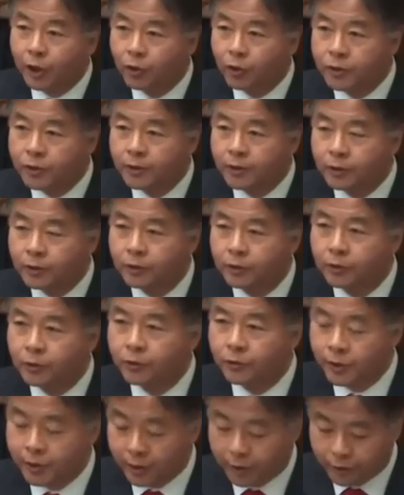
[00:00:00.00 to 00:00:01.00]
chosen to
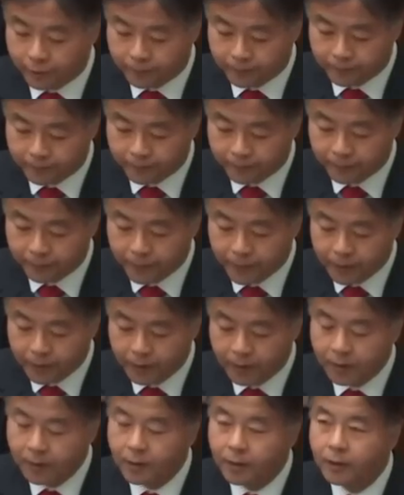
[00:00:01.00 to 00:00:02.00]
do so,
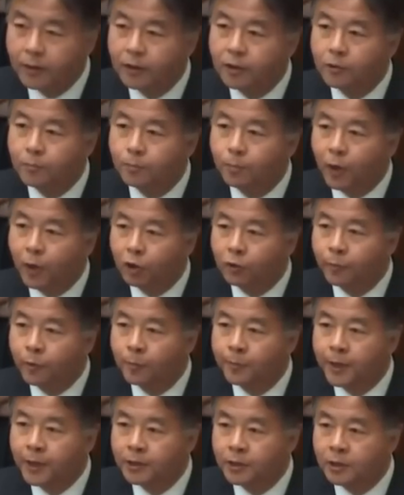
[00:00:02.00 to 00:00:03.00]
the
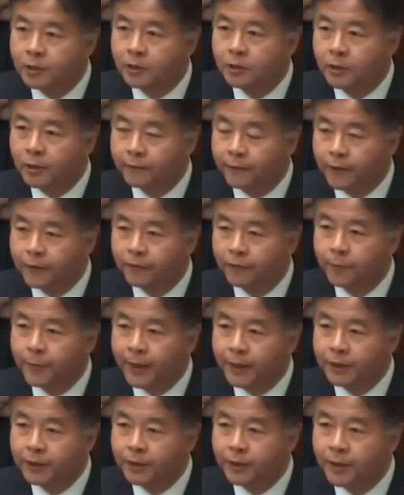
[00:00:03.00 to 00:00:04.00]
multiple pieces of
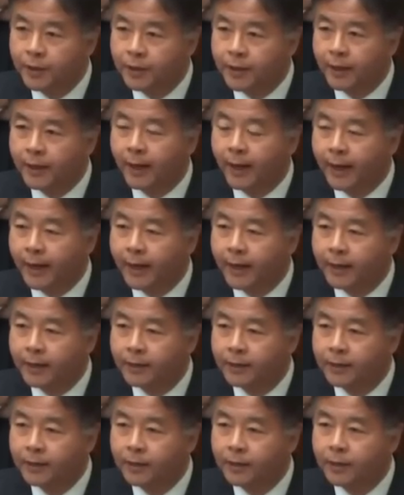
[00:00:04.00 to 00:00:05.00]
information they
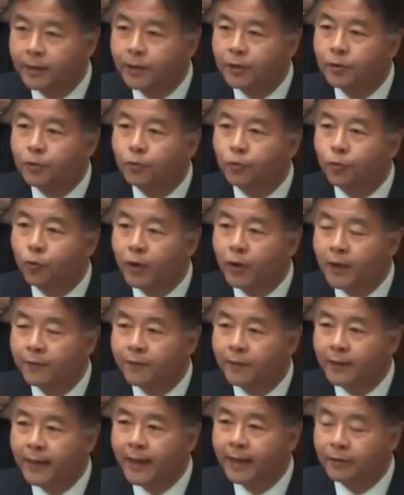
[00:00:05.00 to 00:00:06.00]
had would
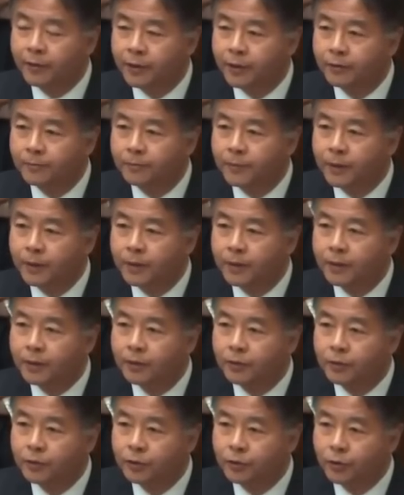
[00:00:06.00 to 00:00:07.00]
have allowed them
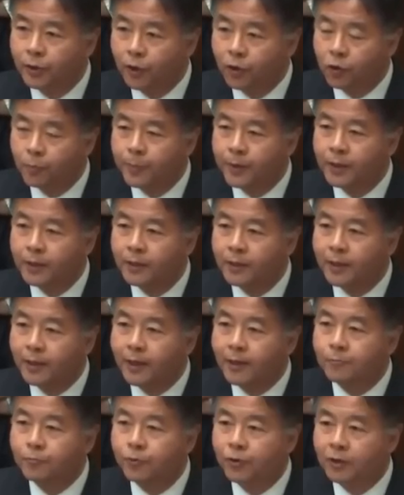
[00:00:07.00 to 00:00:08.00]
to open
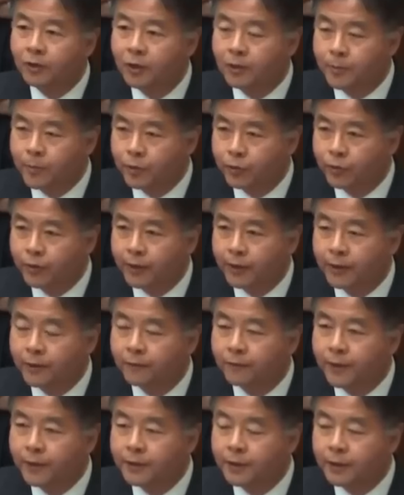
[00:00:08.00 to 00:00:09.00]
a preliminary
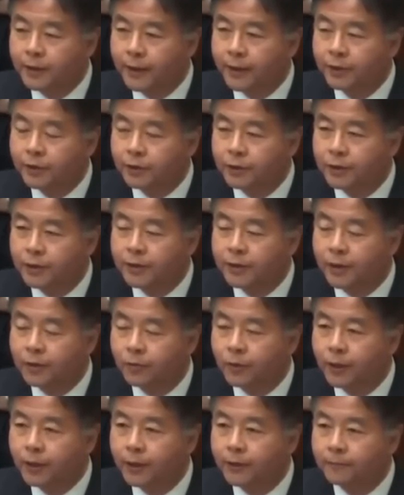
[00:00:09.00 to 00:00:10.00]
investigation, is
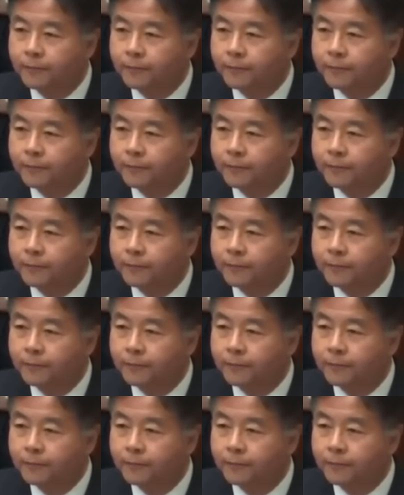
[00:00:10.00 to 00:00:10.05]
that